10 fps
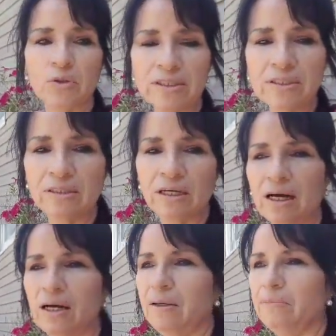to
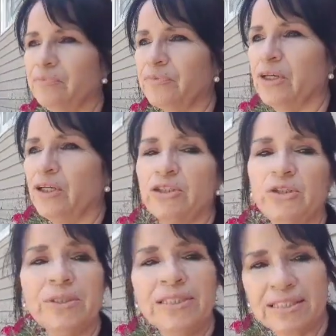do
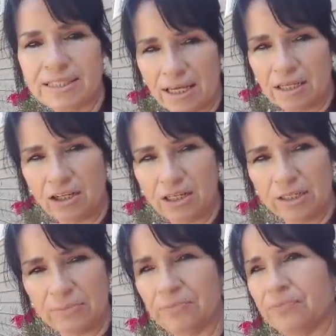a stain on it,
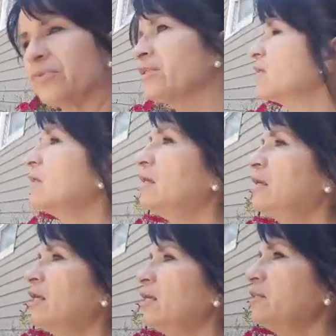
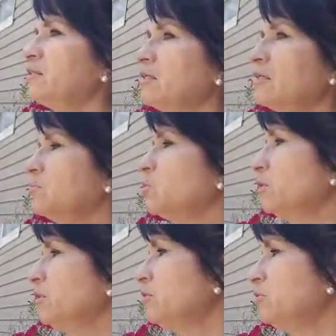and then I'm
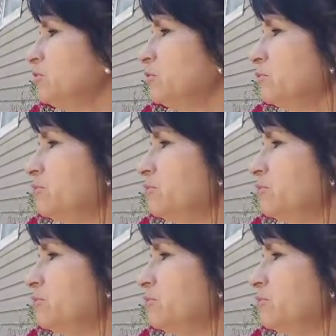going to do